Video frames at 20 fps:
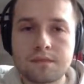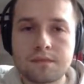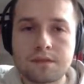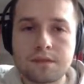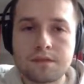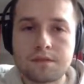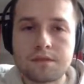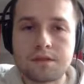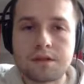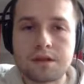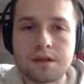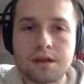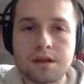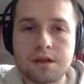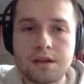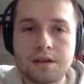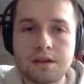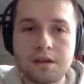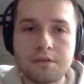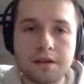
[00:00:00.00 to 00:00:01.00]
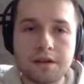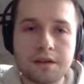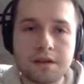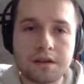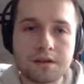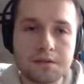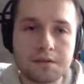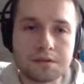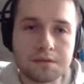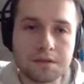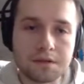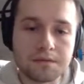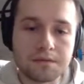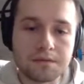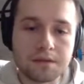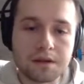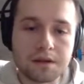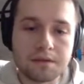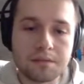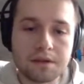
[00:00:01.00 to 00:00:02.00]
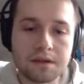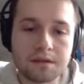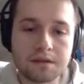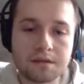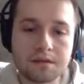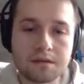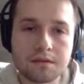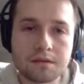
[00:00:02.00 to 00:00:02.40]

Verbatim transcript: Okay, now I can use the environment.